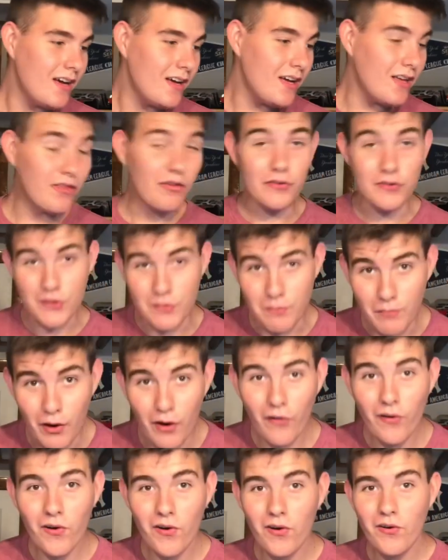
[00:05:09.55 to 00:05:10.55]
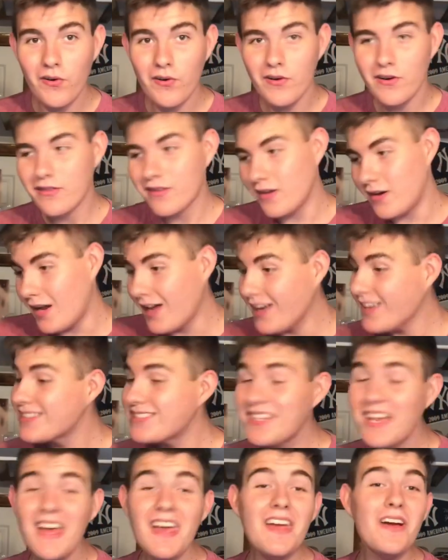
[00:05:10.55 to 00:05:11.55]
either tomorrow, the
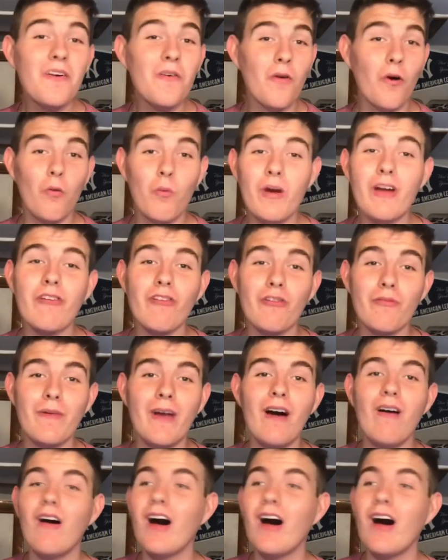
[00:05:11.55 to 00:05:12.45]
next day, or a week from now.